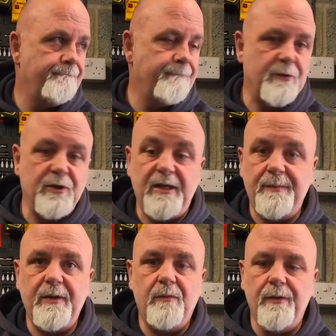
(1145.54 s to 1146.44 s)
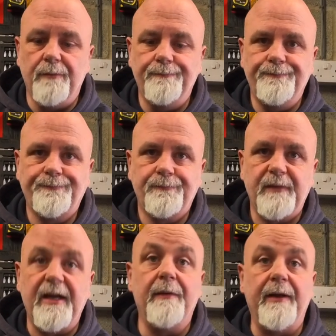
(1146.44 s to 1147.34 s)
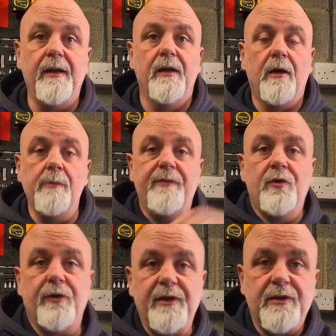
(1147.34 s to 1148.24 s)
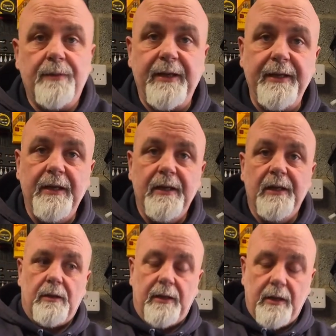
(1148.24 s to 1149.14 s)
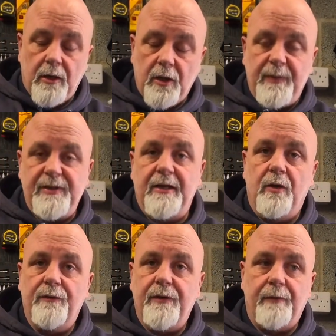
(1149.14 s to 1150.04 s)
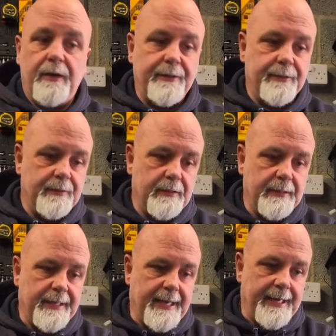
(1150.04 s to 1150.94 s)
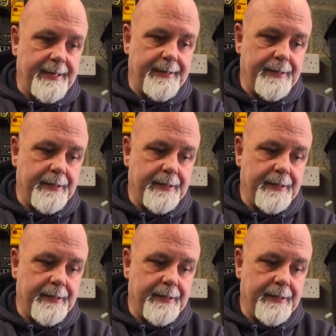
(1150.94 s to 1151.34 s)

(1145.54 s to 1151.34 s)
should anybody want them. Anyway, hope you've enjoyed this update. I hope you stick along for the ride, and